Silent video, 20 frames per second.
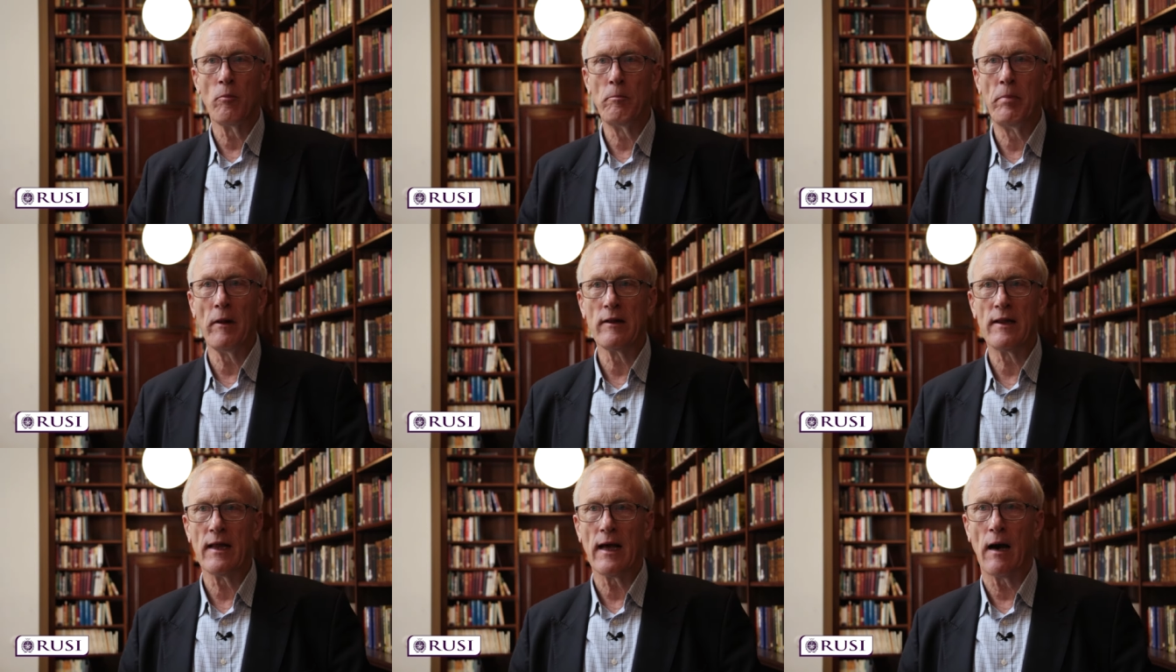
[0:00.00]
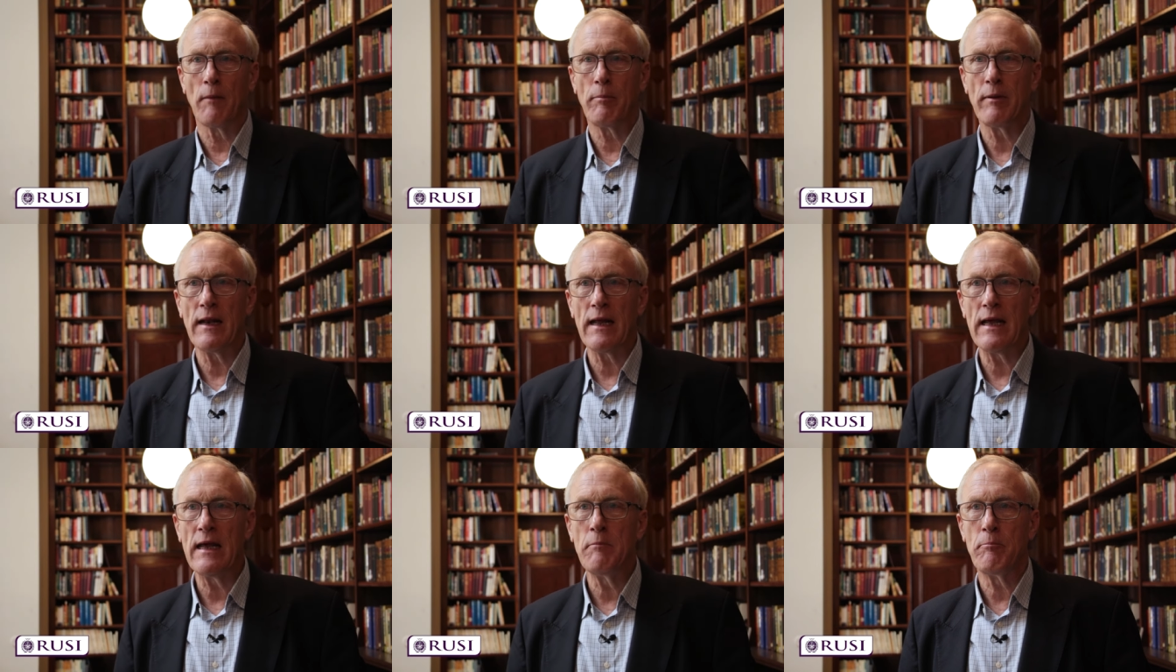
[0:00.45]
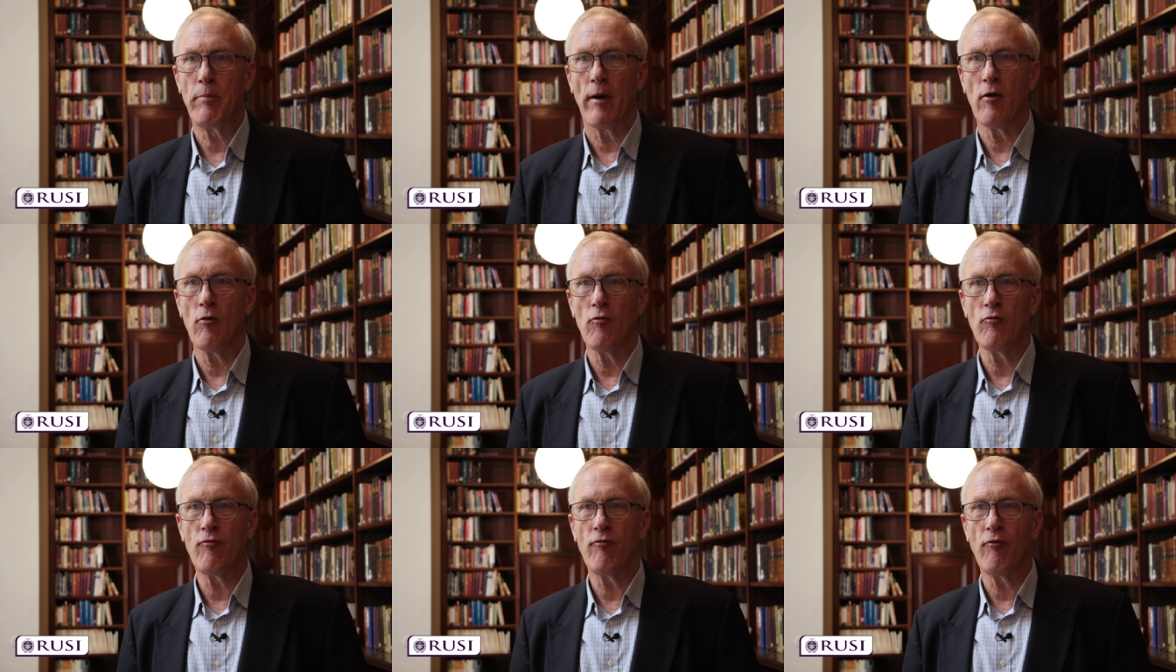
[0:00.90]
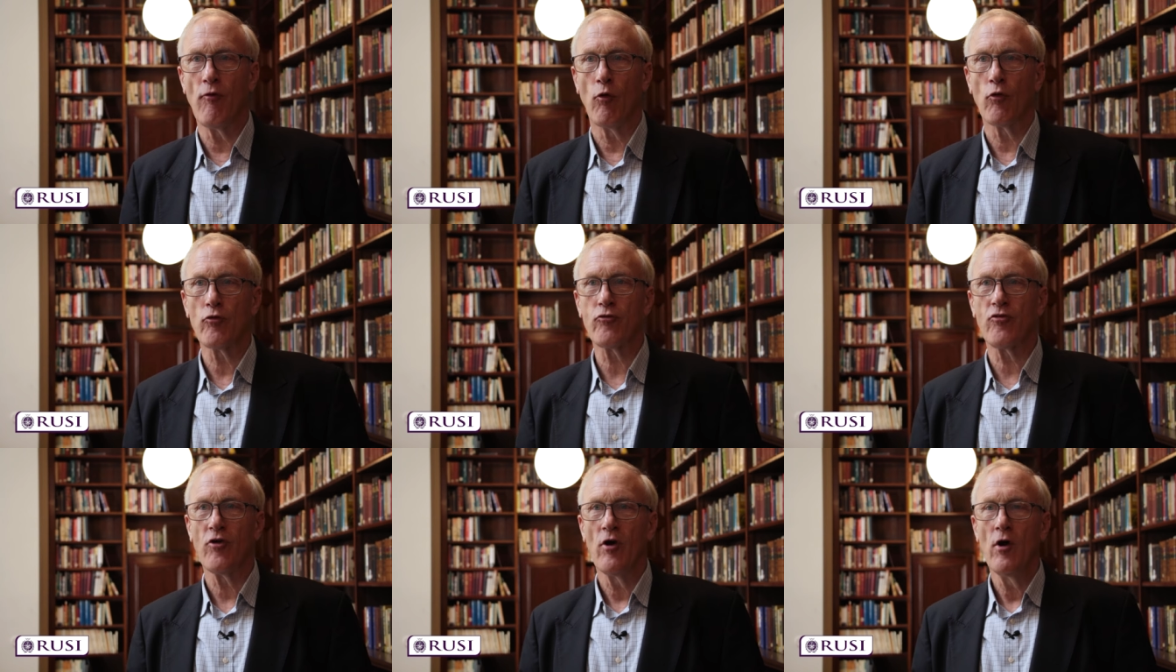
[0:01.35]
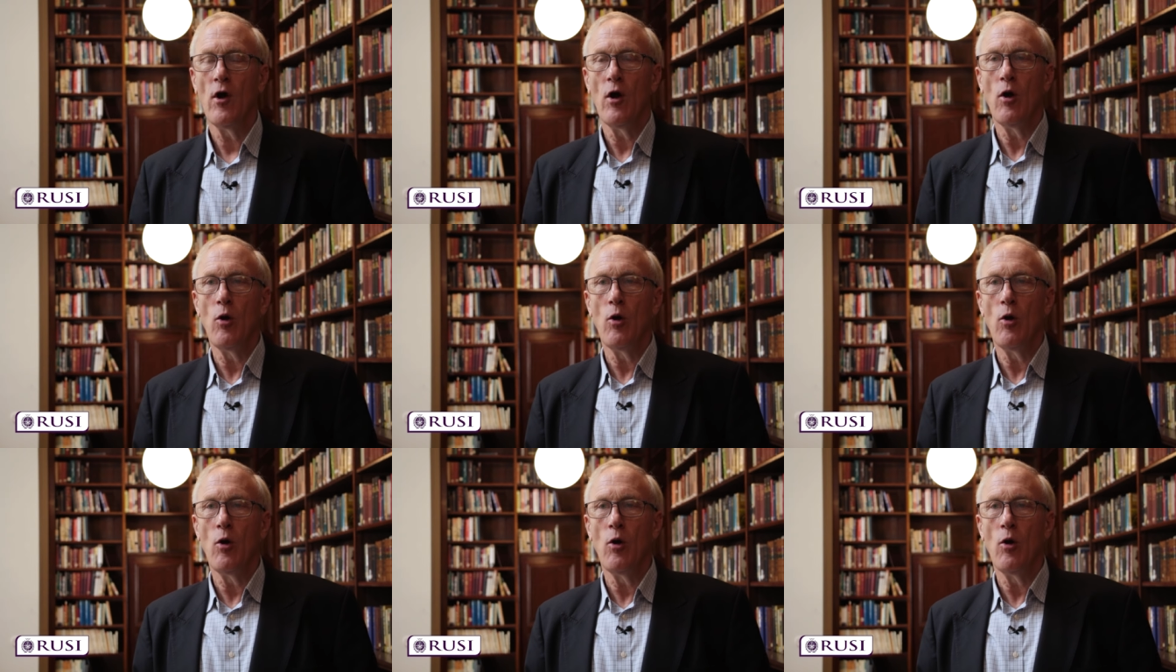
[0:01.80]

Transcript: were building up an E boat force